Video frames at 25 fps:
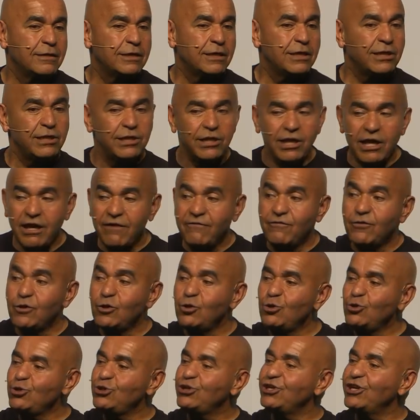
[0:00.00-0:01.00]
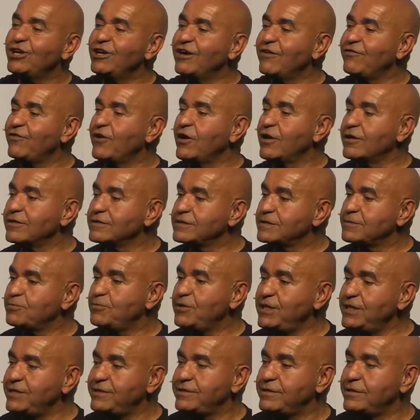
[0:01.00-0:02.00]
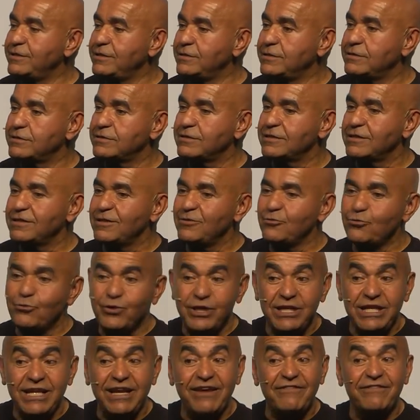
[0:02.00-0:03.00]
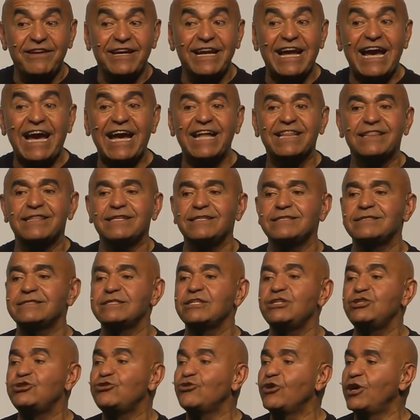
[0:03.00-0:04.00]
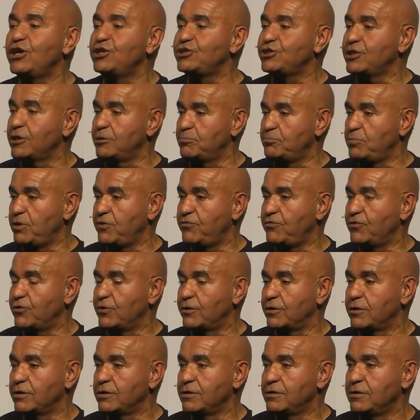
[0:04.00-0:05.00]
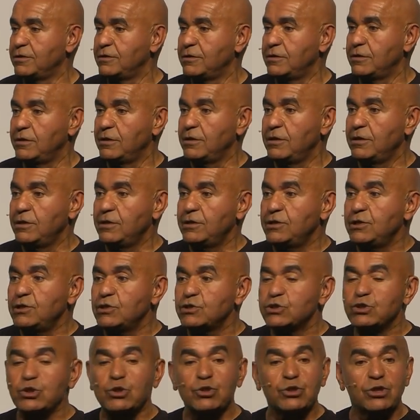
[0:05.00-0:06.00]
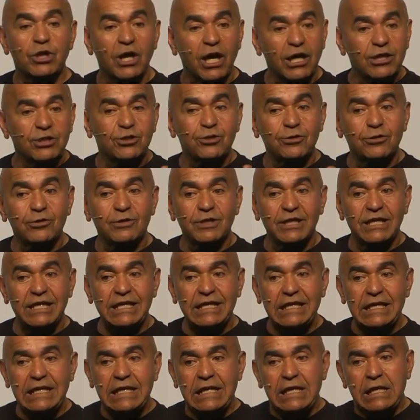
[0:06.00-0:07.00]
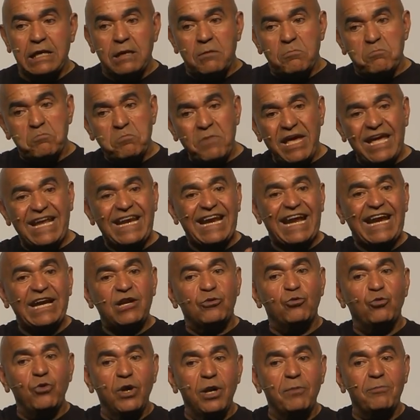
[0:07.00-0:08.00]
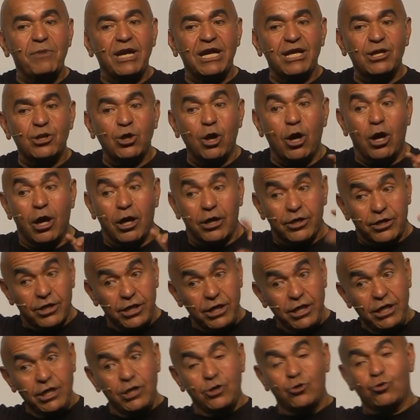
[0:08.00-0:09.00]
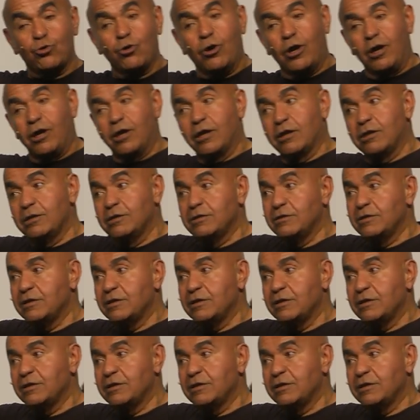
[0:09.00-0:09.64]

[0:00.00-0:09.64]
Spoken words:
in evolution of our species, we never had this situation before. So not only men and women are equal,